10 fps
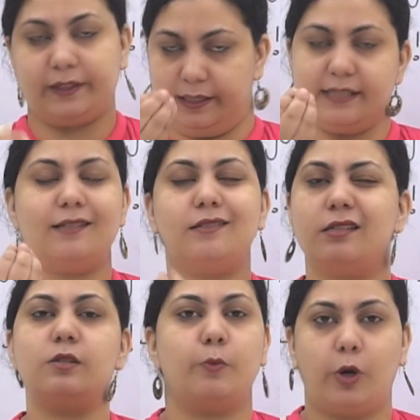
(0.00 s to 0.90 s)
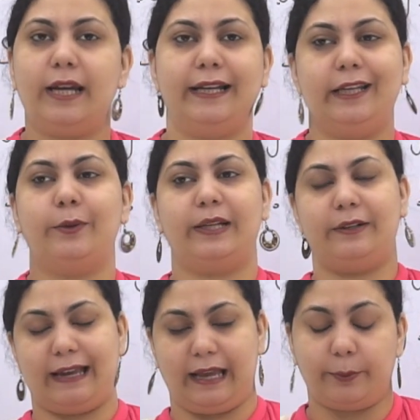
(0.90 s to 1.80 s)
This is a small idea you can
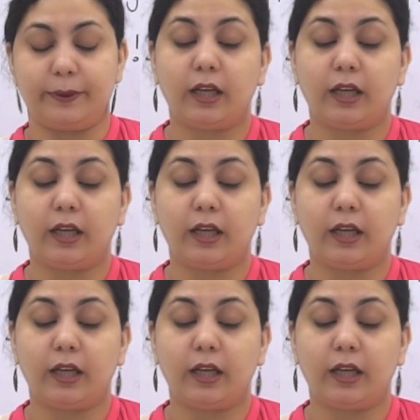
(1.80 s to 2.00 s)
try out.